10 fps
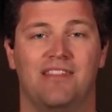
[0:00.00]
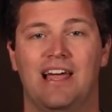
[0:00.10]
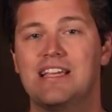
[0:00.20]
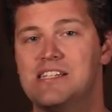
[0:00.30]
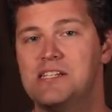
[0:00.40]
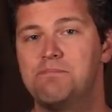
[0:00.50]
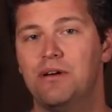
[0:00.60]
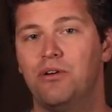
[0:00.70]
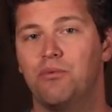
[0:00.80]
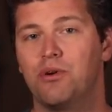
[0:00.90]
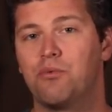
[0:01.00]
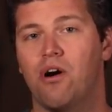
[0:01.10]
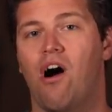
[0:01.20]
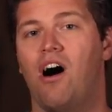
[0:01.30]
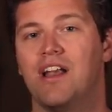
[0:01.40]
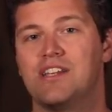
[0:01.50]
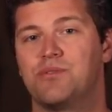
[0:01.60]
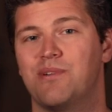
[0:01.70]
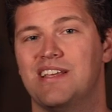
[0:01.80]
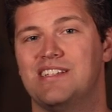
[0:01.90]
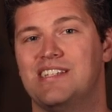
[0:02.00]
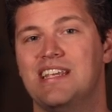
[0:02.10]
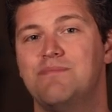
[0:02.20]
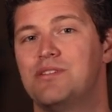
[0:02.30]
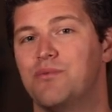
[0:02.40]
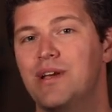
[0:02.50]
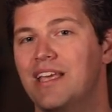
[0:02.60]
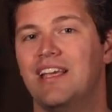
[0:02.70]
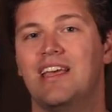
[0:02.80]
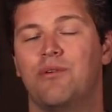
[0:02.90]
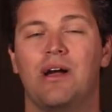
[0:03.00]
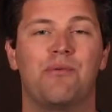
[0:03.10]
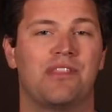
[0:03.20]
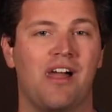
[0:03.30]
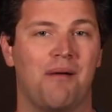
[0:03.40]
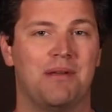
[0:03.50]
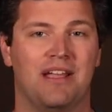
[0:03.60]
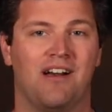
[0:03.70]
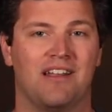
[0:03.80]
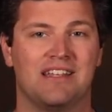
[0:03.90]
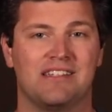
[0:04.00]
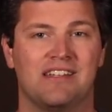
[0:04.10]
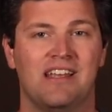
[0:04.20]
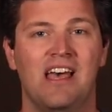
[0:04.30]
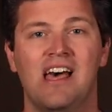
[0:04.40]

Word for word: Legacy is built when we're honest when it seems that we can get away with not being honest.